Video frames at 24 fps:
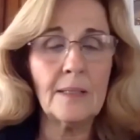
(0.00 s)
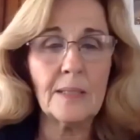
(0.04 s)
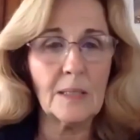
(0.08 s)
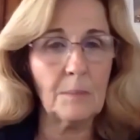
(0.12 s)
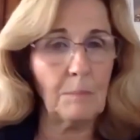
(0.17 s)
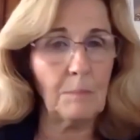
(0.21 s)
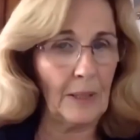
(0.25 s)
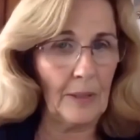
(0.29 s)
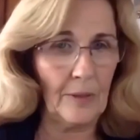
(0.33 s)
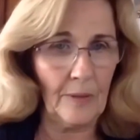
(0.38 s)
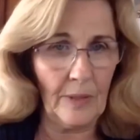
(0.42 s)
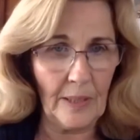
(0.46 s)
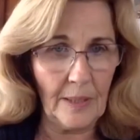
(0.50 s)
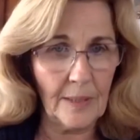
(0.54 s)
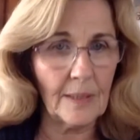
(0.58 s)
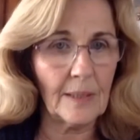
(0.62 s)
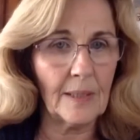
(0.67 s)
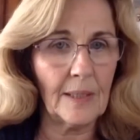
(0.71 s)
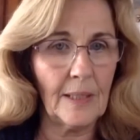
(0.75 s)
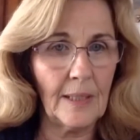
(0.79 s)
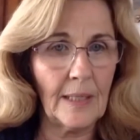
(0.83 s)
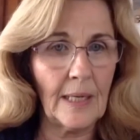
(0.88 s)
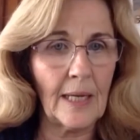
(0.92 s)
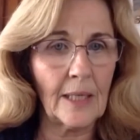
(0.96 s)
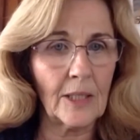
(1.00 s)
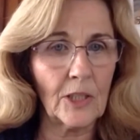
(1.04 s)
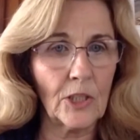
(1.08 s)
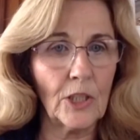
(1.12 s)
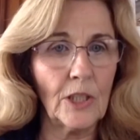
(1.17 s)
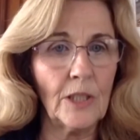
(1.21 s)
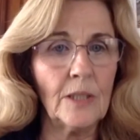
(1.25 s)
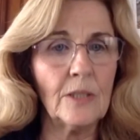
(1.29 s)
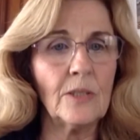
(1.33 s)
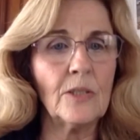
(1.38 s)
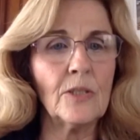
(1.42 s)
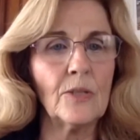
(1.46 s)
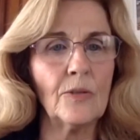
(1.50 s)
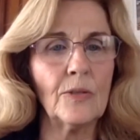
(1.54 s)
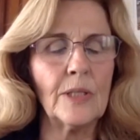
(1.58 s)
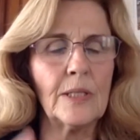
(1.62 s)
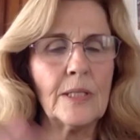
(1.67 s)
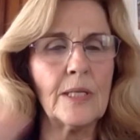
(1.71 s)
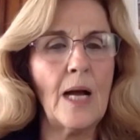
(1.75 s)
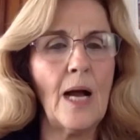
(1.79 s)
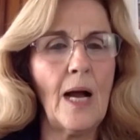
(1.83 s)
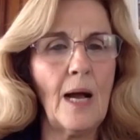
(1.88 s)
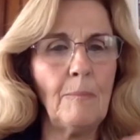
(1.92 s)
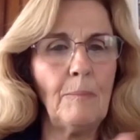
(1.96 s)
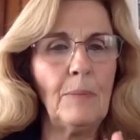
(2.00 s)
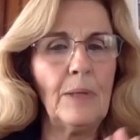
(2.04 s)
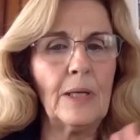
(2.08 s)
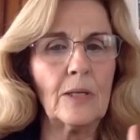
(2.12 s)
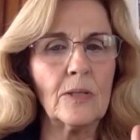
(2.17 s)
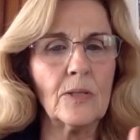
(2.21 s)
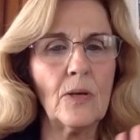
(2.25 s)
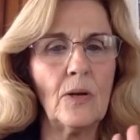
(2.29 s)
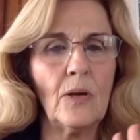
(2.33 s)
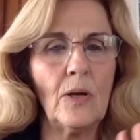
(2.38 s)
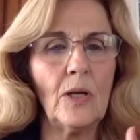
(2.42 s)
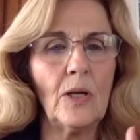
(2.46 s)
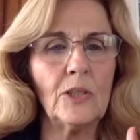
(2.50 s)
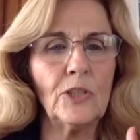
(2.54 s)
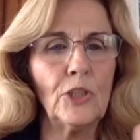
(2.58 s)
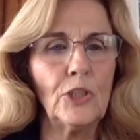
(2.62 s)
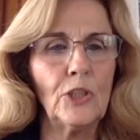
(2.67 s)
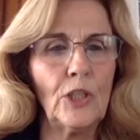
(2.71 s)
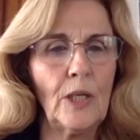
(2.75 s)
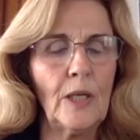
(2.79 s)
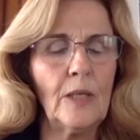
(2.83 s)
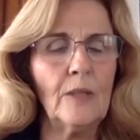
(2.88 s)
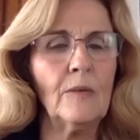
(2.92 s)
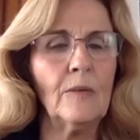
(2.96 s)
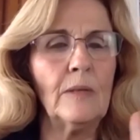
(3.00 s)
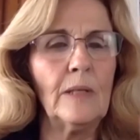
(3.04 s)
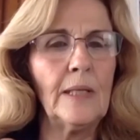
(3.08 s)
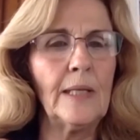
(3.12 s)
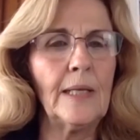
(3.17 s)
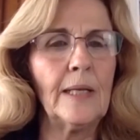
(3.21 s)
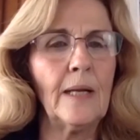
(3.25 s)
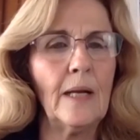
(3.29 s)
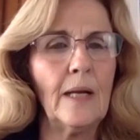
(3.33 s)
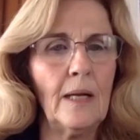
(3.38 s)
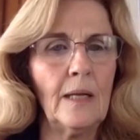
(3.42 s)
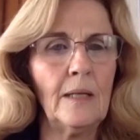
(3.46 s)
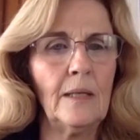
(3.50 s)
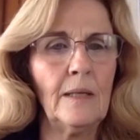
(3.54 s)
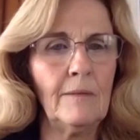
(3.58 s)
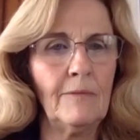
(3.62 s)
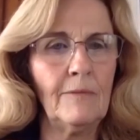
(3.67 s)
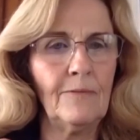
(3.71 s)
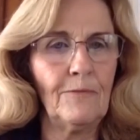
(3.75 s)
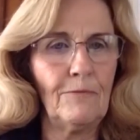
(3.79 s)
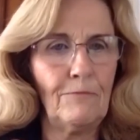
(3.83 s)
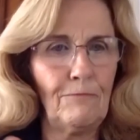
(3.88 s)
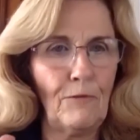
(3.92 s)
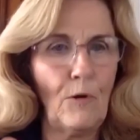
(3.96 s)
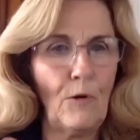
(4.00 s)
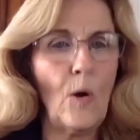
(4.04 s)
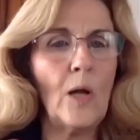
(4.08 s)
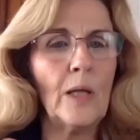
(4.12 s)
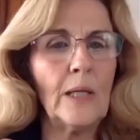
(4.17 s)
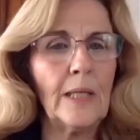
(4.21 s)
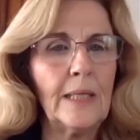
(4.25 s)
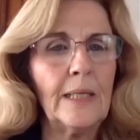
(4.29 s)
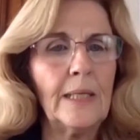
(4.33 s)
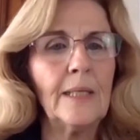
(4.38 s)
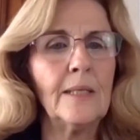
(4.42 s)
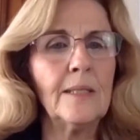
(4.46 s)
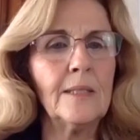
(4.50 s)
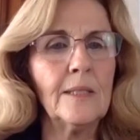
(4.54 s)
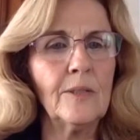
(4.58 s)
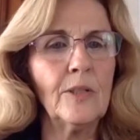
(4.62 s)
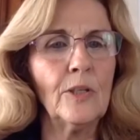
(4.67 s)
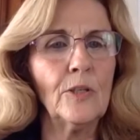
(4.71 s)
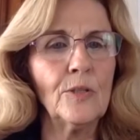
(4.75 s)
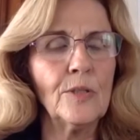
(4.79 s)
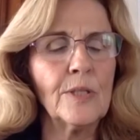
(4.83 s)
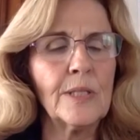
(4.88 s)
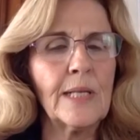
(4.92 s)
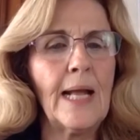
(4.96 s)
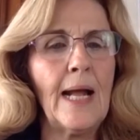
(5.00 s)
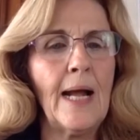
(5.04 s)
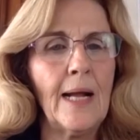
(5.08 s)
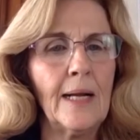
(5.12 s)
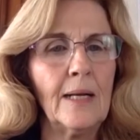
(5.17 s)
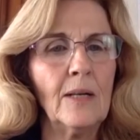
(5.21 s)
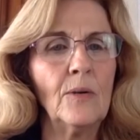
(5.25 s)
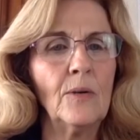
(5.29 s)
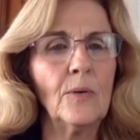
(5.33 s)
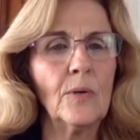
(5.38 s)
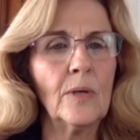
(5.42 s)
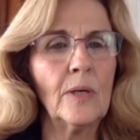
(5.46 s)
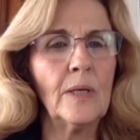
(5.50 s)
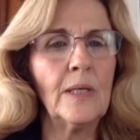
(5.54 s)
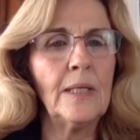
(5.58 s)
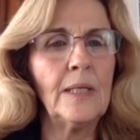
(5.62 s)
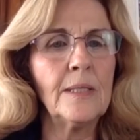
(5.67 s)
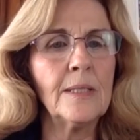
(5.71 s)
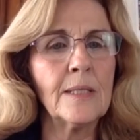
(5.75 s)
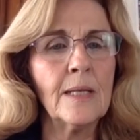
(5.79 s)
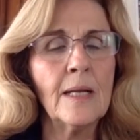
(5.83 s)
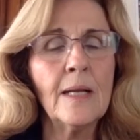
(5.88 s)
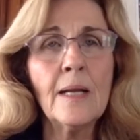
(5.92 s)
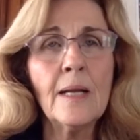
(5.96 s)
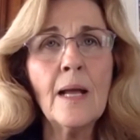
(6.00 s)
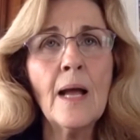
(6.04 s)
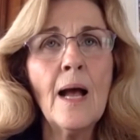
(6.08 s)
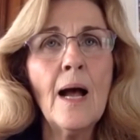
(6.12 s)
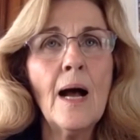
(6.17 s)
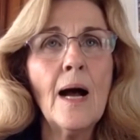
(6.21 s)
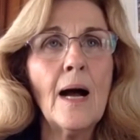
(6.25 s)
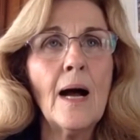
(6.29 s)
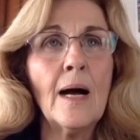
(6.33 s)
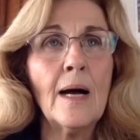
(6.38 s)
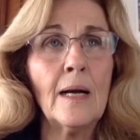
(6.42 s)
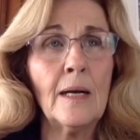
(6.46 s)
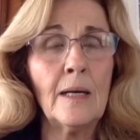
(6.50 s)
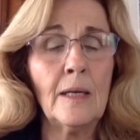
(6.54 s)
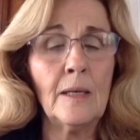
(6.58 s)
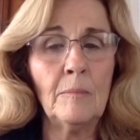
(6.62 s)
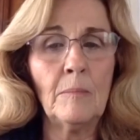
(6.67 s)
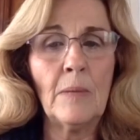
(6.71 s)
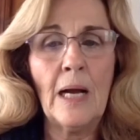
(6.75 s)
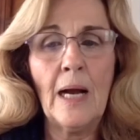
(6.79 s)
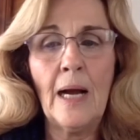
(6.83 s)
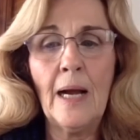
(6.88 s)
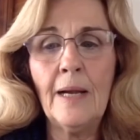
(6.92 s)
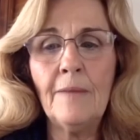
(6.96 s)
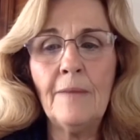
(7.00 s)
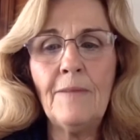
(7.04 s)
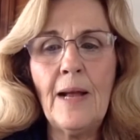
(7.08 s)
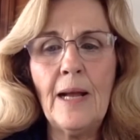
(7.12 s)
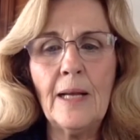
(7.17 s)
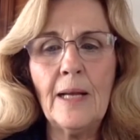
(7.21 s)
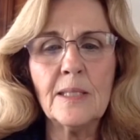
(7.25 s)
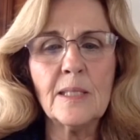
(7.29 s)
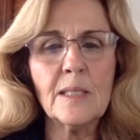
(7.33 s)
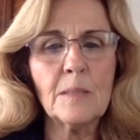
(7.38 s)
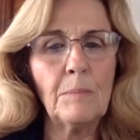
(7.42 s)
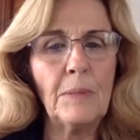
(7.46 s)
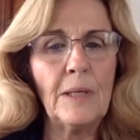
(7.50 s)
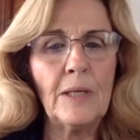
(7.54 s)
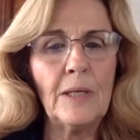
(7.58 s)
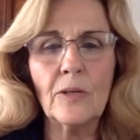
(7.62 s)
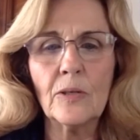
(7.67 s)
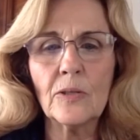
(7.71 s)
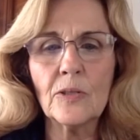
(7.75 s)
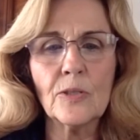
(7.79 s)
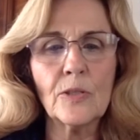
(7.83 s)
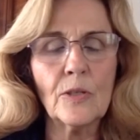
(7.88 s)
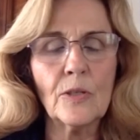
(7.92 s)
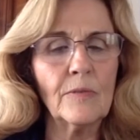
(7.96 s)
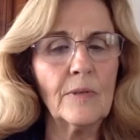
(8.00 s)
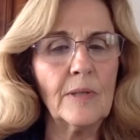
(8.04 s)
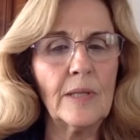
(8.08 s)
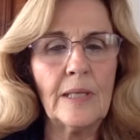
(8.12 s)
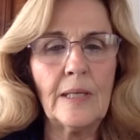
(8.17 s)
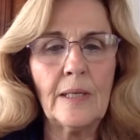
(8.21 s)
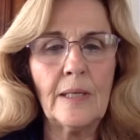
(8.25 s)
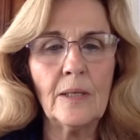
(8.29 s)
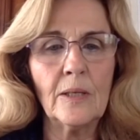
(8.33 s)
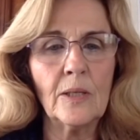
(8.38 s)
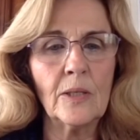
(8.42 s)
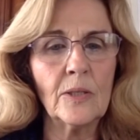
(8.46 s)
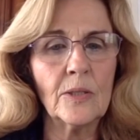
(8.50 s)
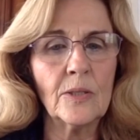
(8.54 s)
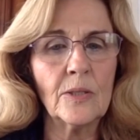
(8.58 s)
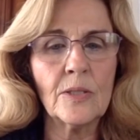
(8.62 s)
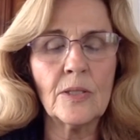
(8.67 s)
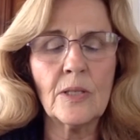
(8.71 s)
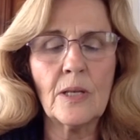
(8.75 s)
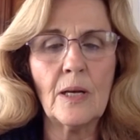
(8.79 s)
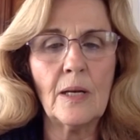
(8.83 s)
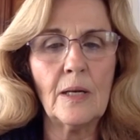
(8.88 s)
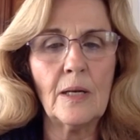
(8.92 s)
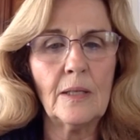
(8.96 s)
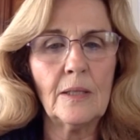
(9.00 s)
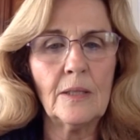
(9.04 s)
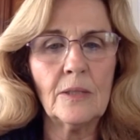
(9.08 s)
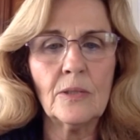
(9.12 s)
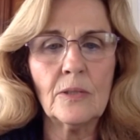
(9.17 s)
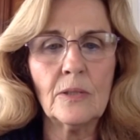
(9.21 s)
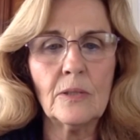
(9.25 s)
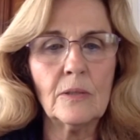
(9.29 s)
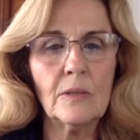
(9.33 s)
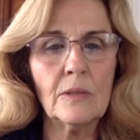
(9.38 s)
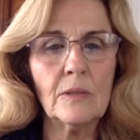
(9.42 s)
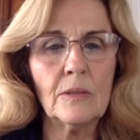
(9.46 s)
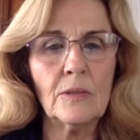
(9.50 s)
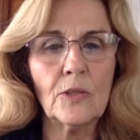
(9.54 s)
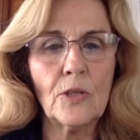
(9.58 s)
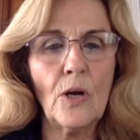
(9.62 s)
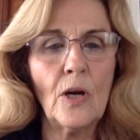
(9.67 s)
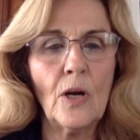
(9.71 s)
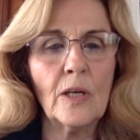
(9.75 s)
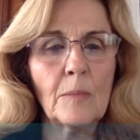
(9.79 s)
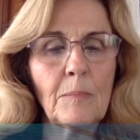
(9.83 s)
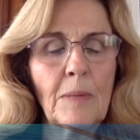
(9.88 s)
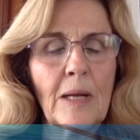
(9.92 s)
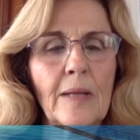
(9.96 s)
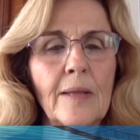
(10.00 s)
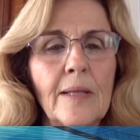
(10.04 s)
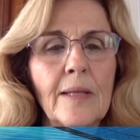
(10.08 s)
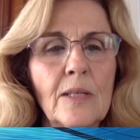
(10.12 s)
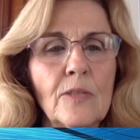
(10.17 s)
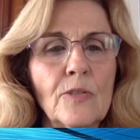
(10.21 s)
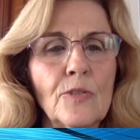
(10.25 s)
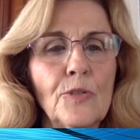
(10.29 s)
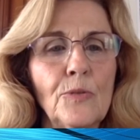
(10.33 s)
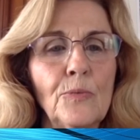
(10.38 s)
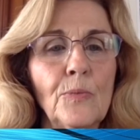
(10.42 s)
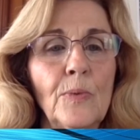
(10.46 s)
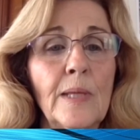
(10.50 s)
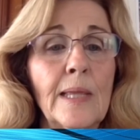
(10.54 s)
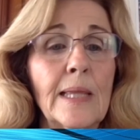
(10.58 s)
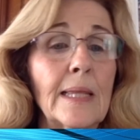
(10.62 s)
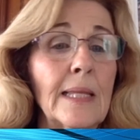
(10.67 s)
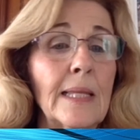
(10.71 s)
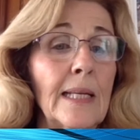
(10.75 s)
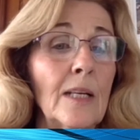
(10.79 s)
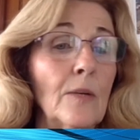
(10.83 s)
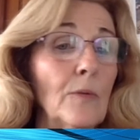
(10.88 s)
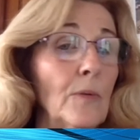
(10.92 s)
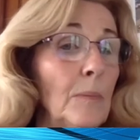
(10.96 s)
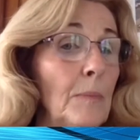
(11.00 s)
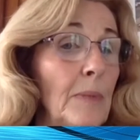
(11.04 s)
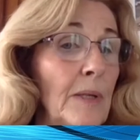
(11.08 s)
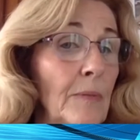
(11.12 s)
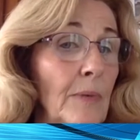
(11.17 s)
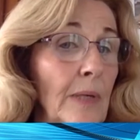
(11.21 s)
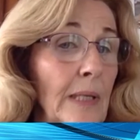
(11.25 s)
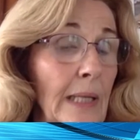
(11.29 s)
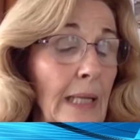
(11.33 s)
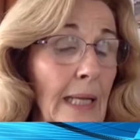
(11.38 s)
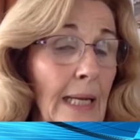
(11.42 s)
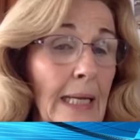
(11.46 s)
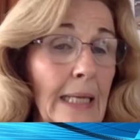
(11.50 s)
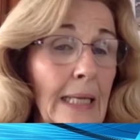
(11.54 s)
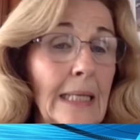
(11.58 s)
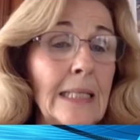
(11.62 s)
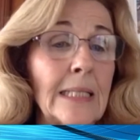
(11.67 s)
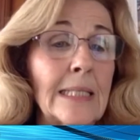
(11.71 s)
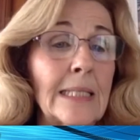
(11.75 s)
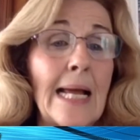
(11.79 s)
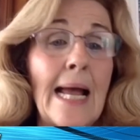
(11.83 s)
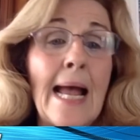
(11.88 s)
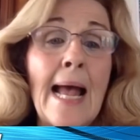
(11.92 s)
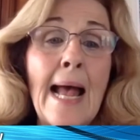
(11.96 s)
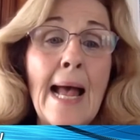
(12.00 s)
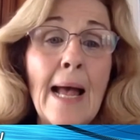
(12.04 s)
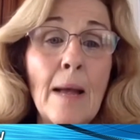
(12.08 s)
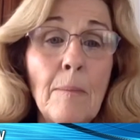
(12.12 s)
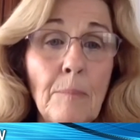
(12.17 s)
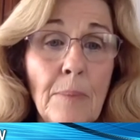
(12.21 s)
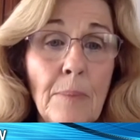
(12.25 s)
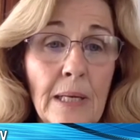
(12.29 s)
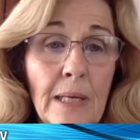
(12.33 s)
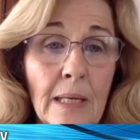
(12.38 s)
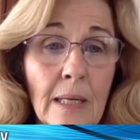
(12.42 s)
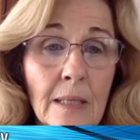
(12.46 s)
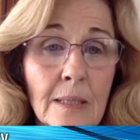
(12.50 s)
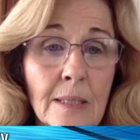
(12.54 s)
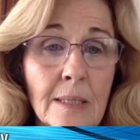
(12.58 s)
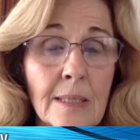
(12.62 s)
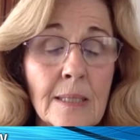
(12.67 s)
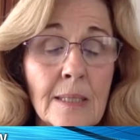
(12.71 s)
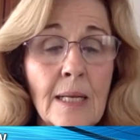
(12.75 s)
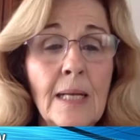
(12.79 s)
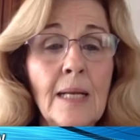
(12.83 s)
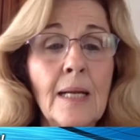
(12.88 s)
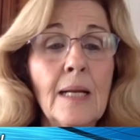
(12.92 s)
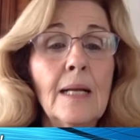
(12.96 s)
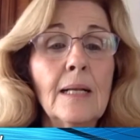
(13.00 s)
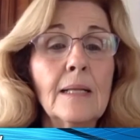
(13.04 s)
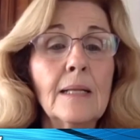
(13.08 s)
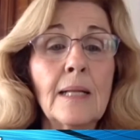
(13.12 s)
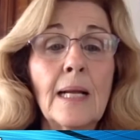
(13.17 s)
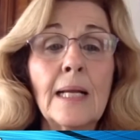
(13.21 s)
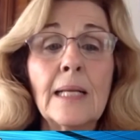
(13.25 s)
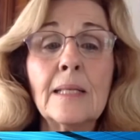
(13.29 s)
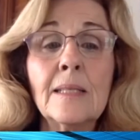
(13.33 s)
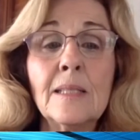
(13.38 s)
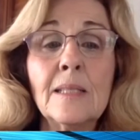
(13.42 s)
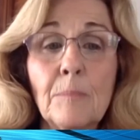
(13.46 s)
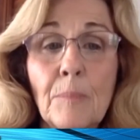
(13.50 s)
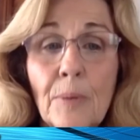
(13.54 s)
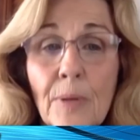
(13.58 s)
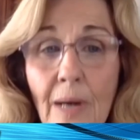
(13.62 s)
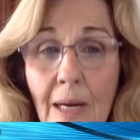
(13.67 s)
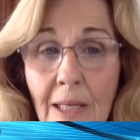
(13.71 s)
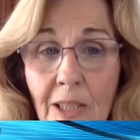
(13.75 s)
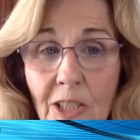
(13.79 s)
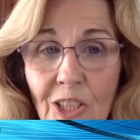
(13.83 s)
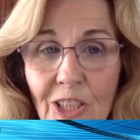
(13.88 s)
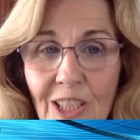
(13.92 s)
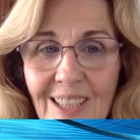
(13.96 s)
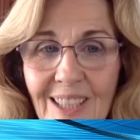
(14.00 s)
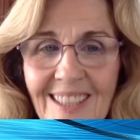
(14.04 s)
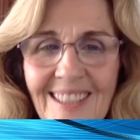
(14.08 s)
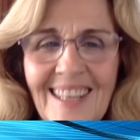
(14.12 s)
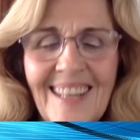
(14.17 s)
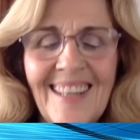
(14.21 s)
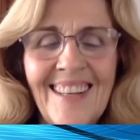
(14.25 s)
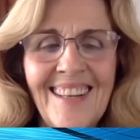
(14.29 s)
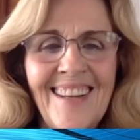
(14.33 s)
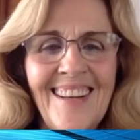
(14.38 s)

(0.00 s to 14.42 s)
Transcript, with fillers: spirit yeah. connection. So the topics all generally kind of fall into those categories. Um, I've had speakers over the years, uh, talk about things you wouldn't think would be related to happiness, like depression.